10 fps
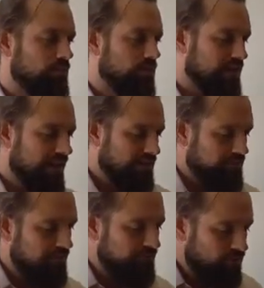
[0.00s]
connect
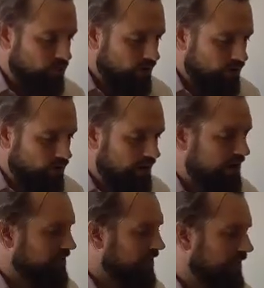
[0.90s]
themselves to one way
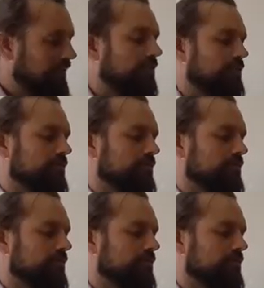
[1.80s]
of learning.